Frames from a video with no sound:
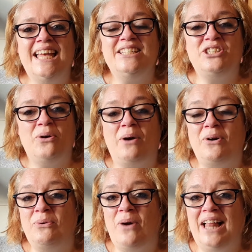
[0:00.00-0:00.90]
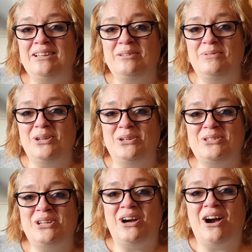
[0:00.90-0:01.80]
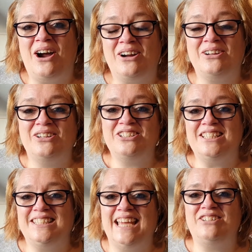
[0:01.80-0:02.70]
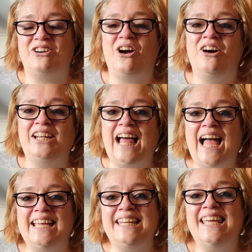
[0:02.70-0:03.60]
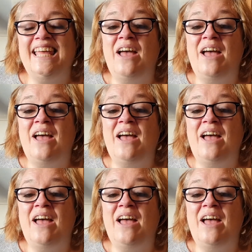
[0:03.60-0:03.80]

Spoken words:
So I want to welcome you to our Cookery Centre online